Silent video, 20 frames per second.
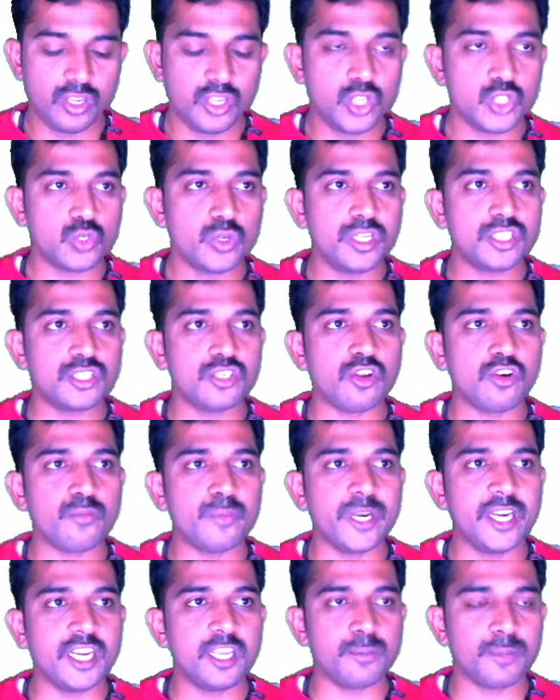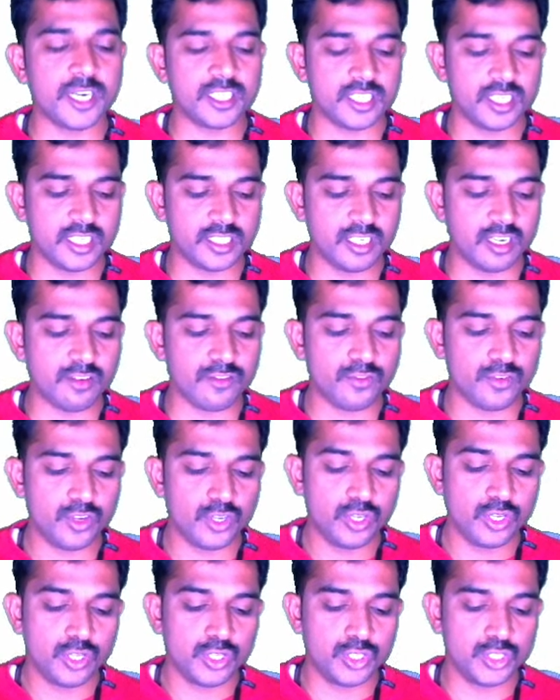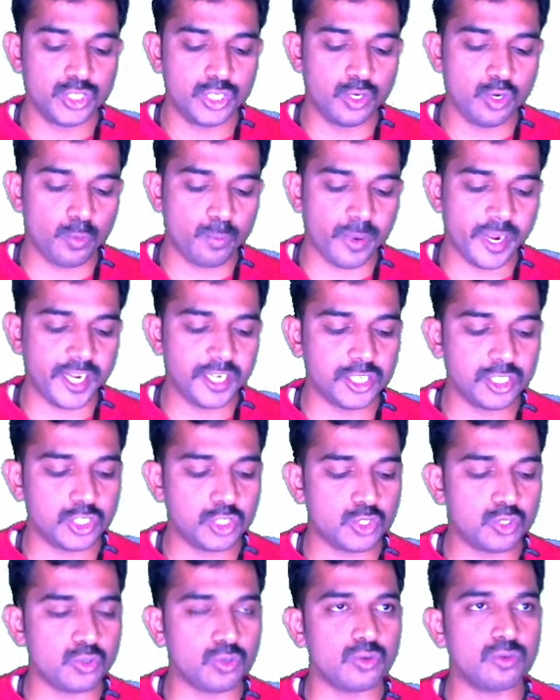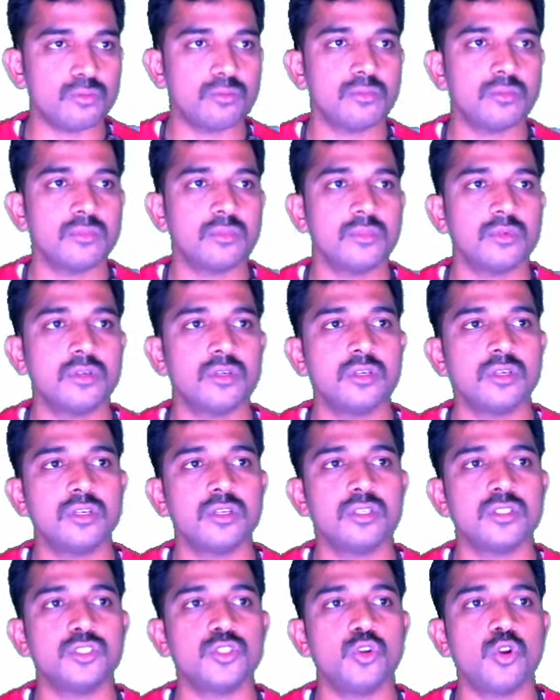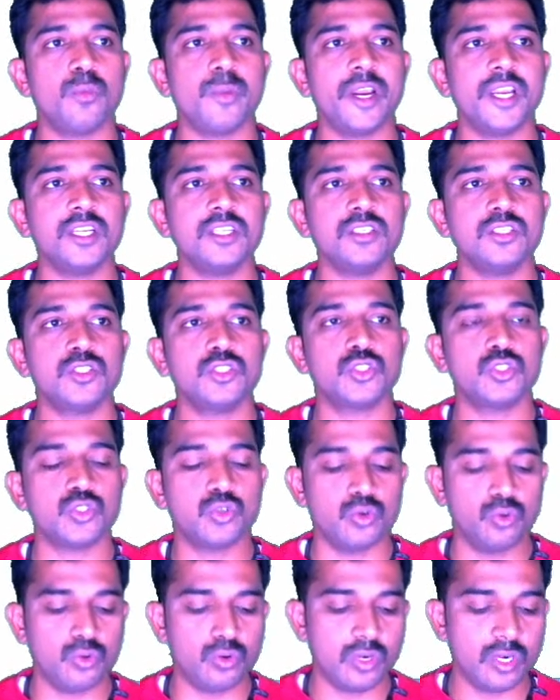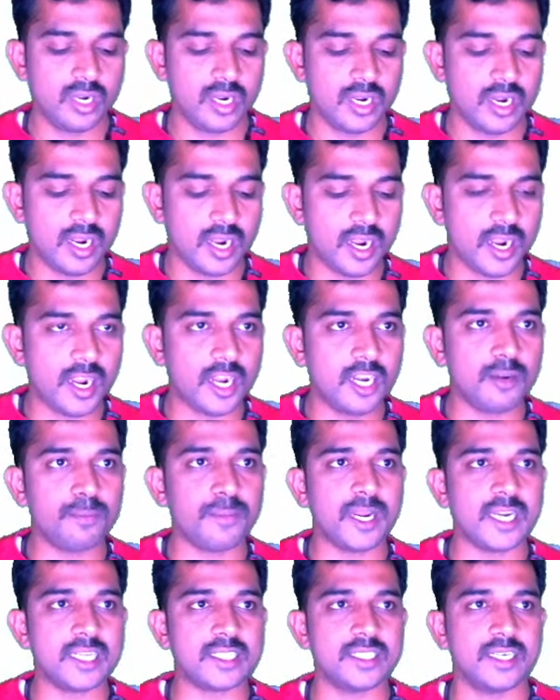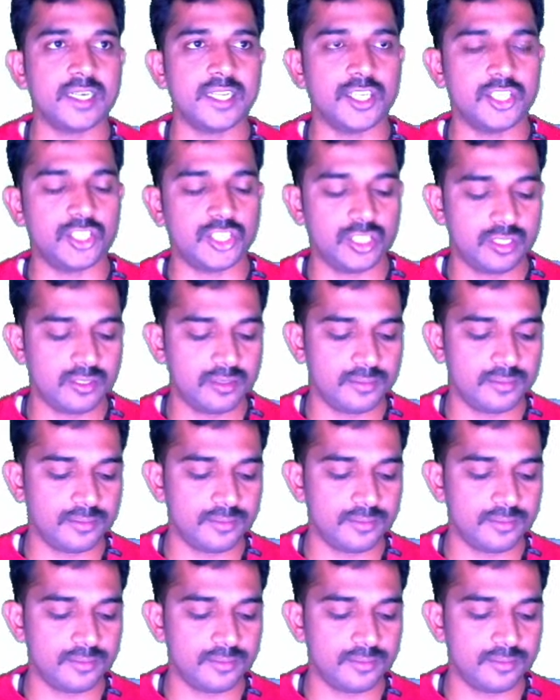So instead of printing percentage F, 0.2 and percentage,